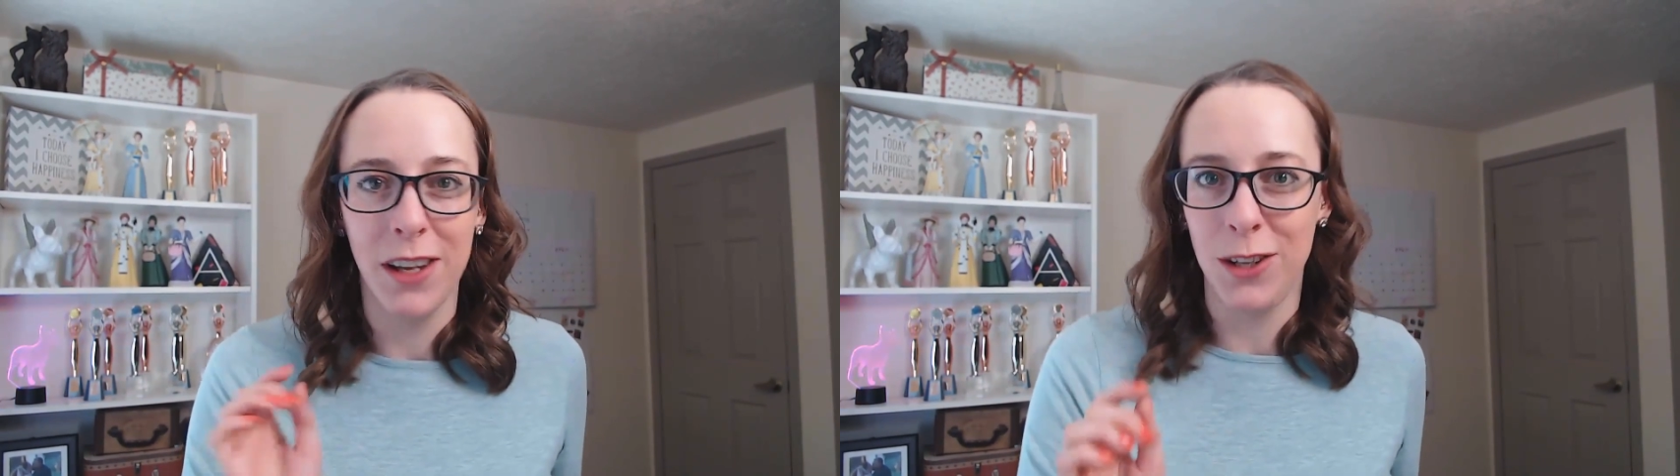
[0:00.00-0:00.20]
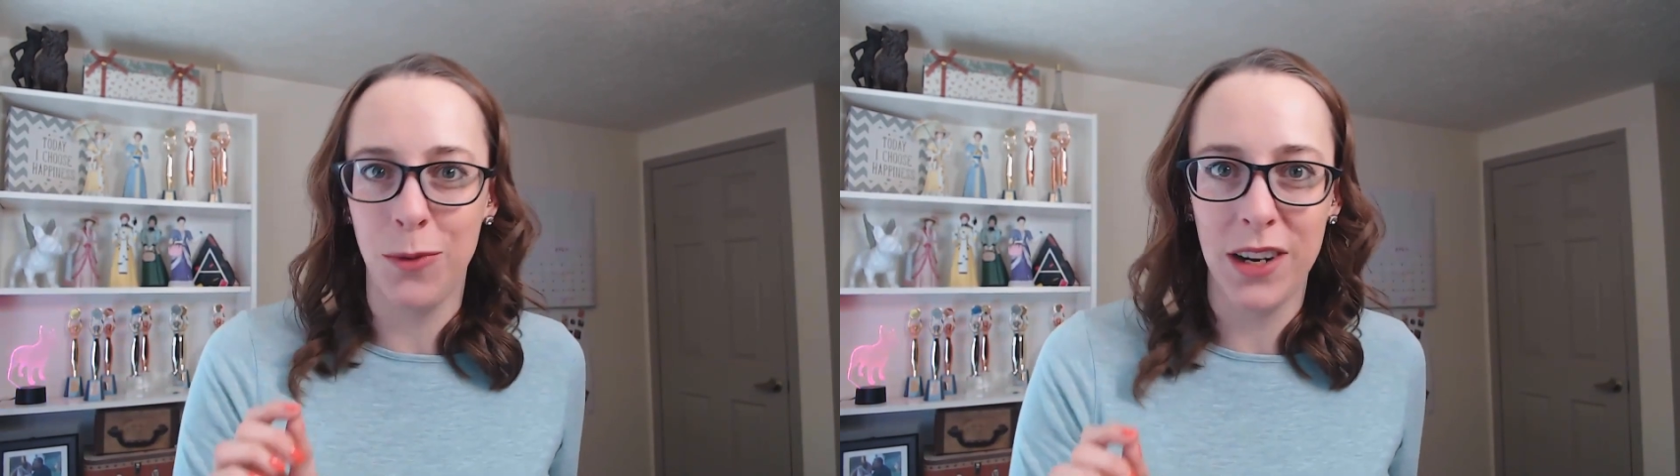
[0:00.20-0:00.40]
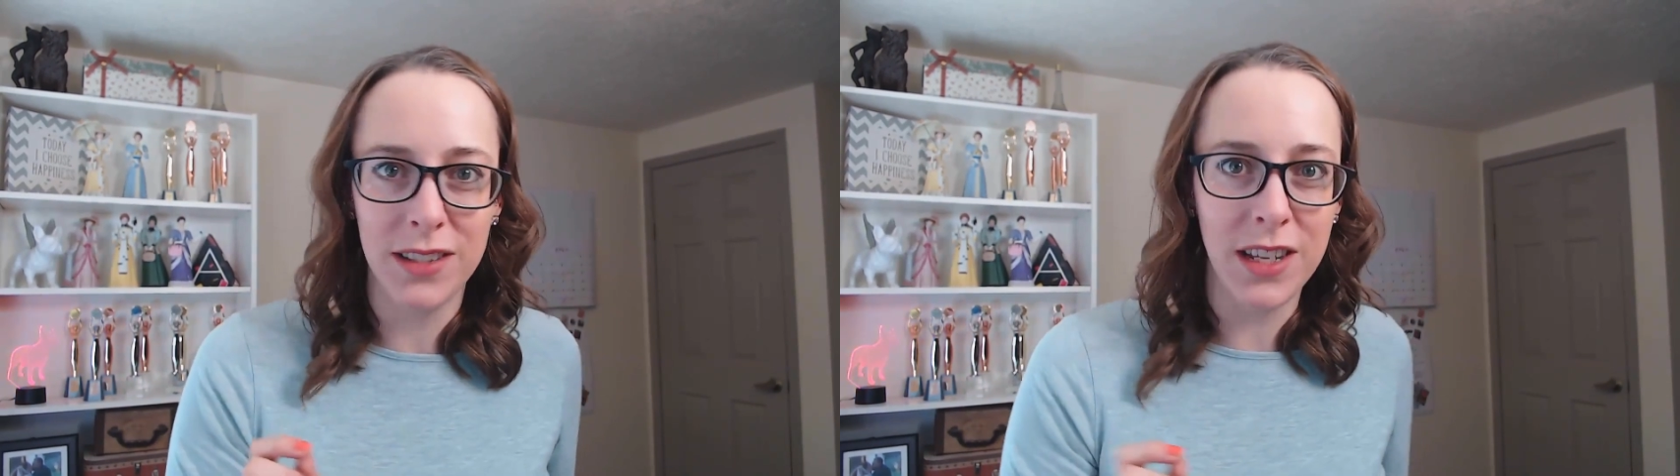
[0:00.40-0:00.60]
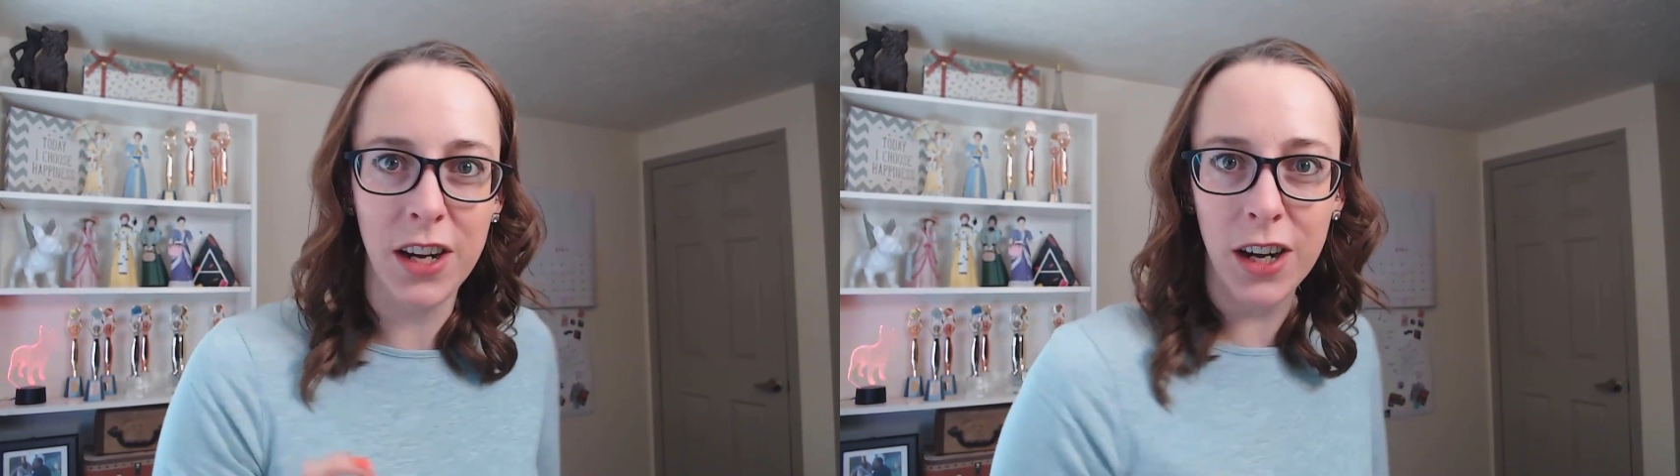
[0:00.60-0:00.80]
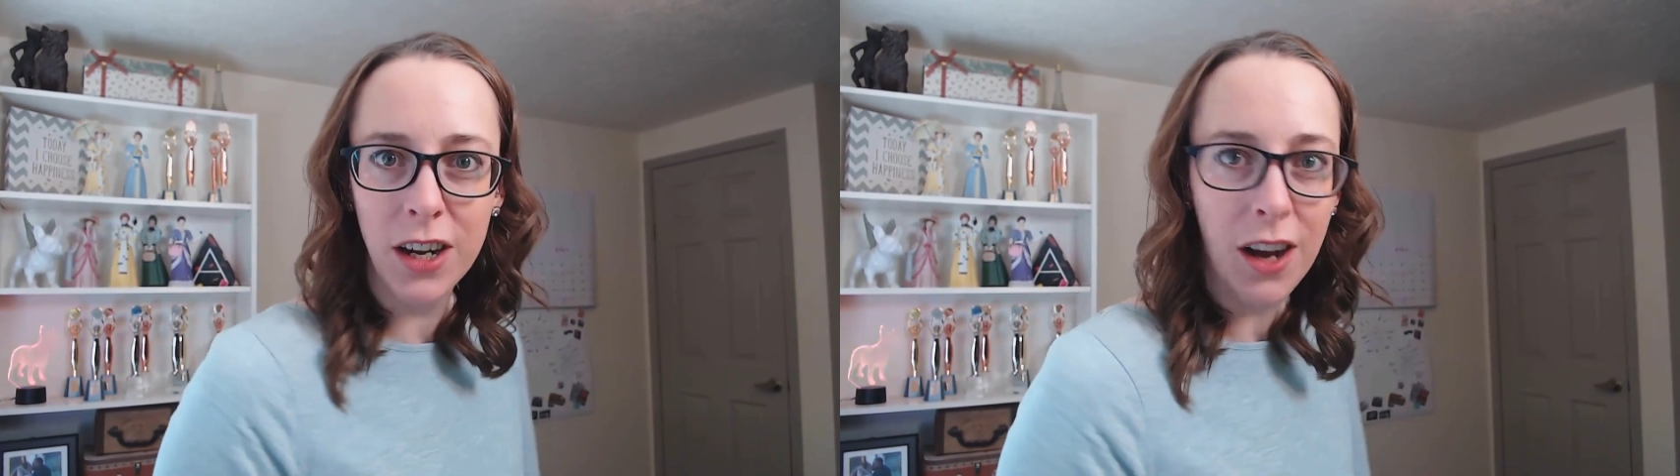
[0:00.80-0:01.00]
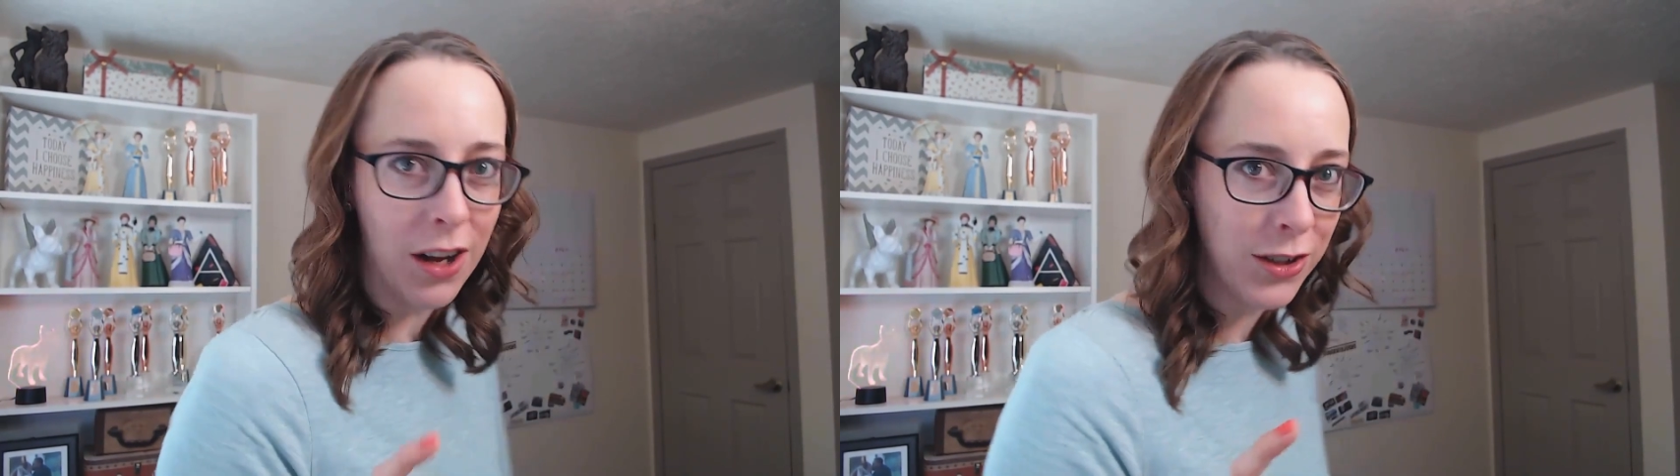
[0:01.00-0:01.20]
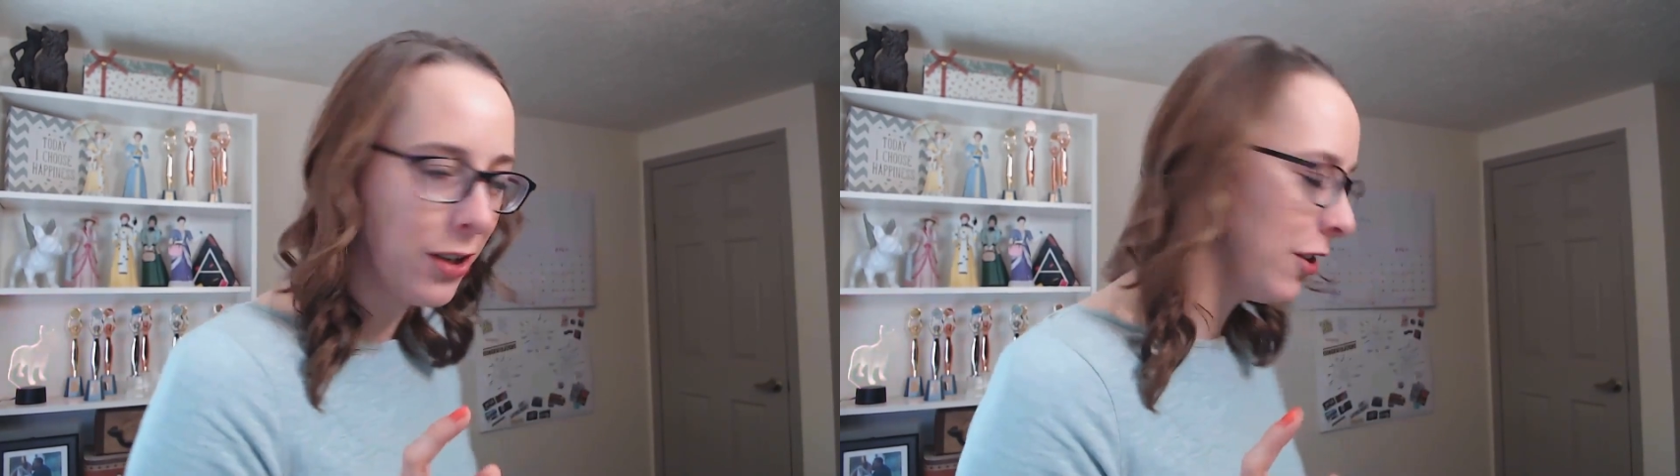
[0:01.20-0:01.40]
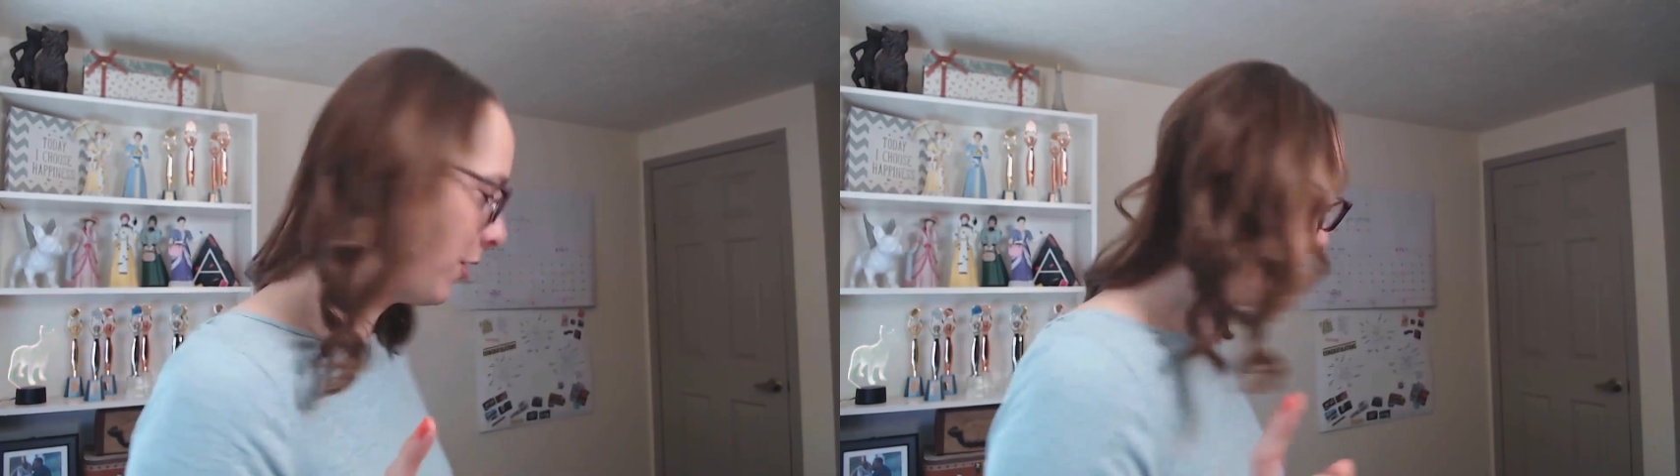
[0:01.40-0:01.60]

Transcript: You wanna see her? I'll show you.